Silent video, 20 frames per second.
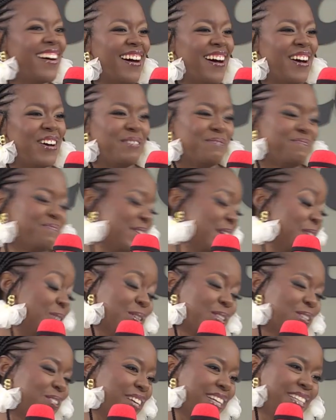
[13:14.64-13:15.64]
um, but it
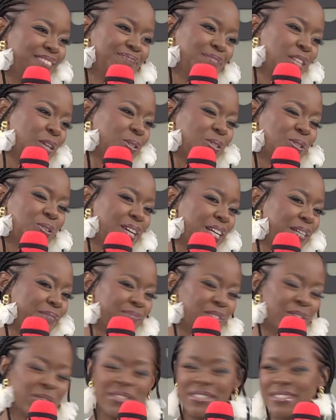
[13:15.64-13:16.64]
was great. It was yeah. great.
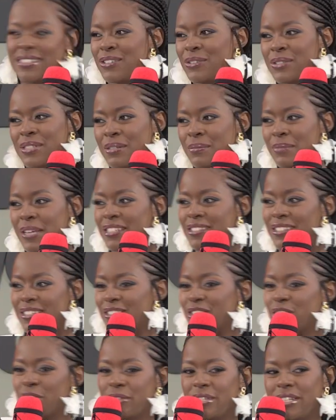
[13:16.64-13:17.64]
It was it was an
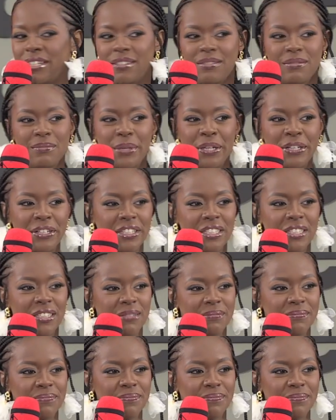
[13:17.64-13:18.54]
amazing shooting period.